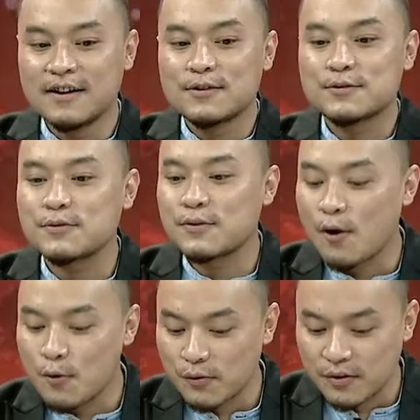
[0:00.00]
so
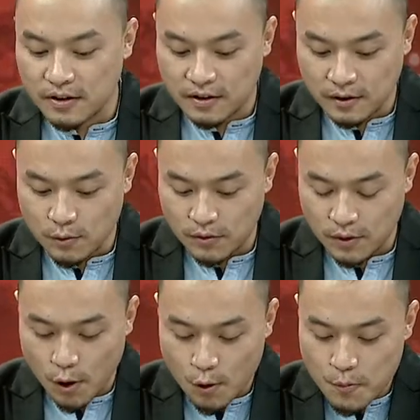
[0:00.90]
now
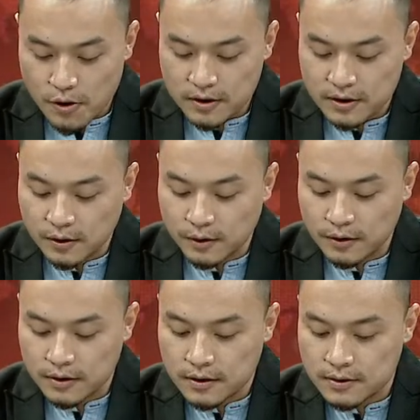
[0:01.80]
how about,
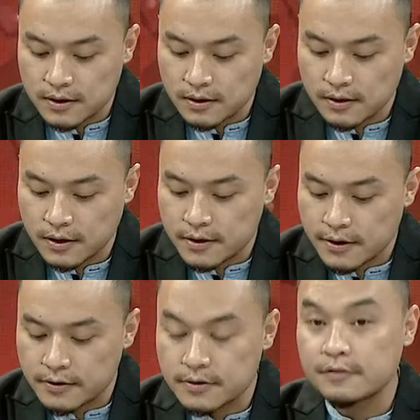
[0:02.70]
see, the
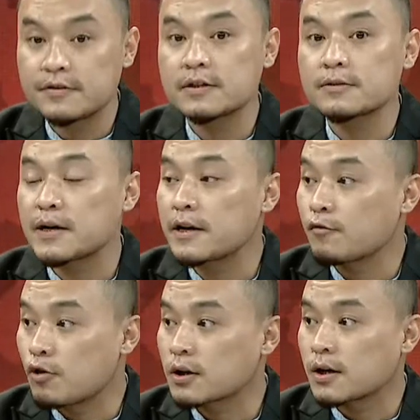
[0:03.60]
internet services might have
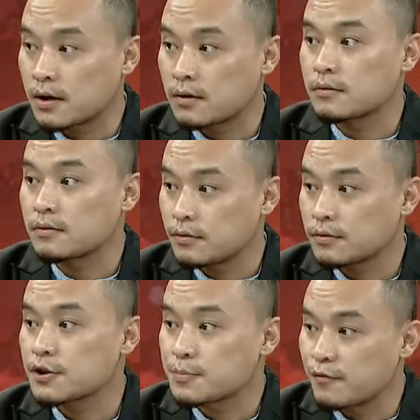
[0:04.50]
got cut, you know,
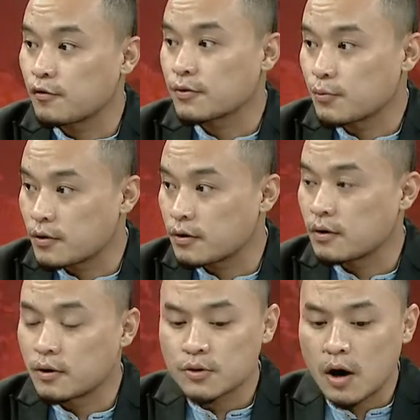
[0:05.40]
just before the war,
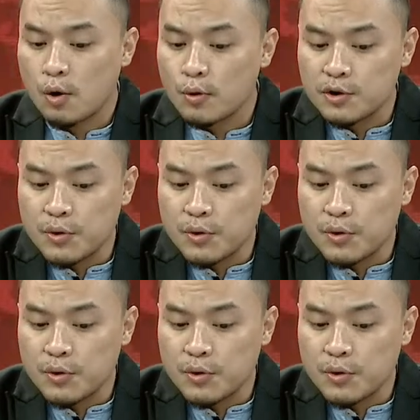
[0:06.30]
so how were you